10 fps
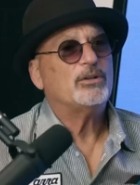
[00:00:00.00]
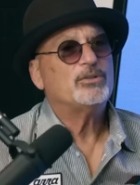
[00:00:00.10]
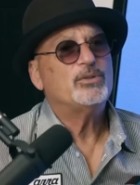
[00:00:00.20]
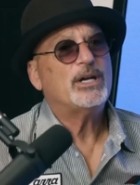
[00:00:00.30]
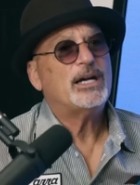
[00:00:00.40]

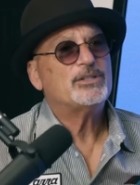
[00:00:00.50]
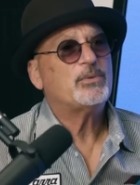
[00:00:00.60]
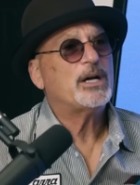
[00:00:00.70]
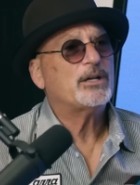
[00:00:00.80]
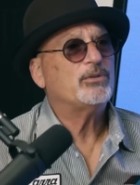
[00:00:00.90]
two guys
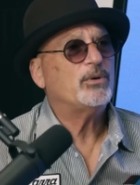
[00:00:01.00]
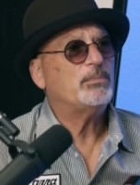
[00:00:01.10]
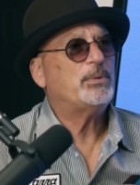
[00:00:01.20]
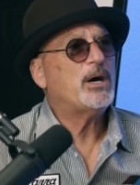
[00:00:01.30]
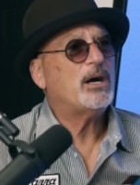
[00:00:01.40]
walk into a
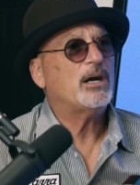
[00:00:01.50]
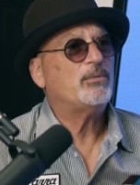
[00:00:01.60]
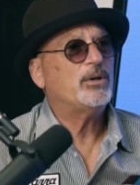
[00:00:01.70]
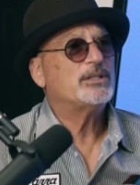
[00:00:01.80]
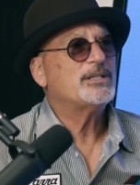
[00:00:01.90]
bar,
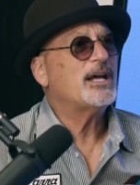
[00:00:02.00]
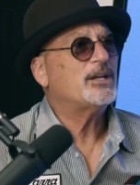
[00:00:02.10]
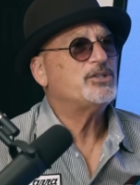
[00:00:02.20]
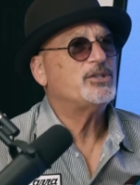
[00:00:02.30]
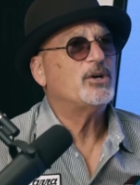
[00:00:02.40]
well, it's not
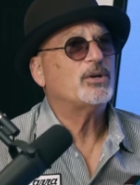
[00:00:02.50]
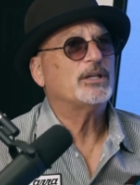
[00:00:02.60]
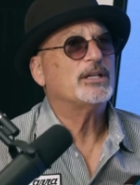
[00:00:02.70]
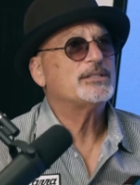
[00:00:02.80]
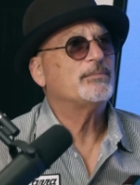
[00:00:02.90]
a joke
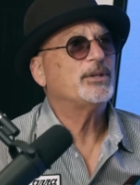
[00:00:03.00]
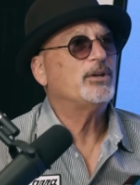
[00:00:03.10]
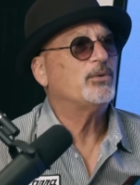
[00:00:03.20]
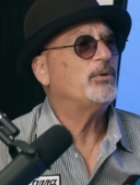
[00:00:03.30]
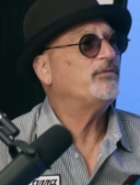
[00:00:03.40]
unless something
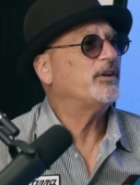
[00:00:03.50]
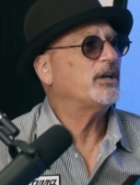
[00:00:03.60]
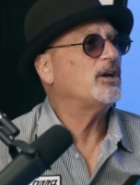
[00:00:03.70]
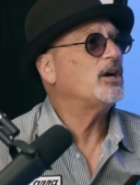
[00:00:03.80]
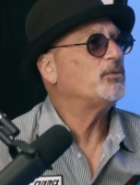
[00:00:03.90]
horrific
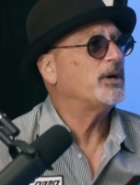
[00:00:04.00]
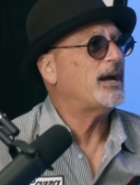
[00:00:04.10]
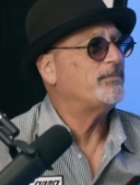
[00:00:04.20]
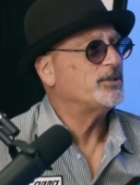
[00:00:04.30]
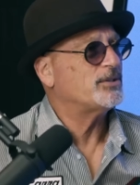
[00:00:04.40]
and awkward
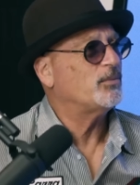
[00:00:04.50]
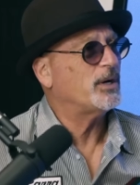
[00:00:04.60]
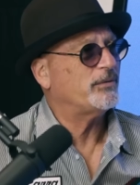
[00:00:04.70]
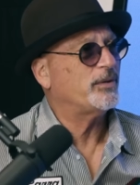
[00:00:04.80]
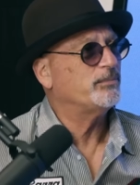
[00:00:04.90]
happens to
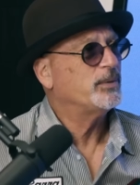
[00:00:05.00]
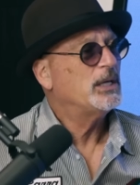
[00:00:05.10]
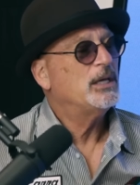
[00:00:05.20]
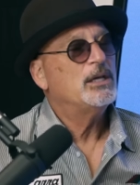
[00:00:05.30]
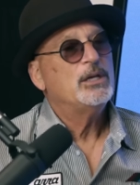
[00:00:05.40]
one of them. Right.